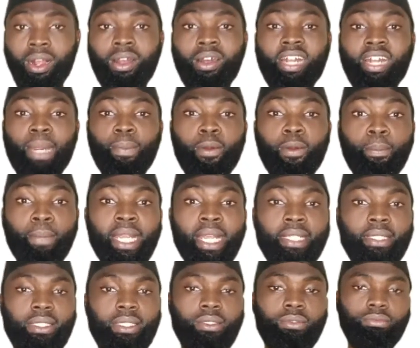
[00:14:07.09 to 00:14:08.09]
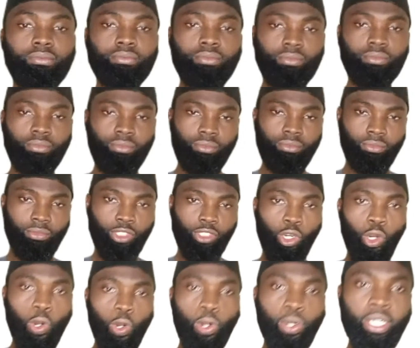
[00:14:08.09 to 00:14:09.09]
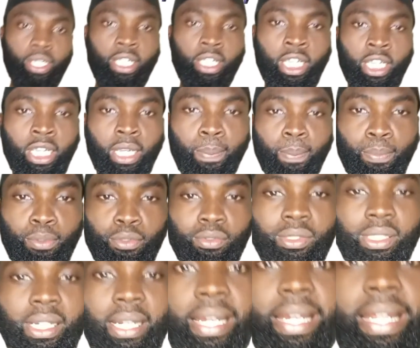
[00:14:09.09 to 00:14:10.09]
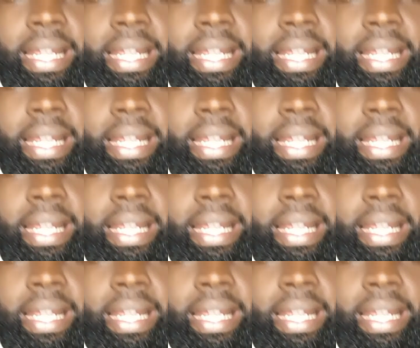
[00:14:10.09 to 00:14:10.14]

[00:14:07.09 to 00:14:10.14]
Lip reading: Qaribun means qaribun,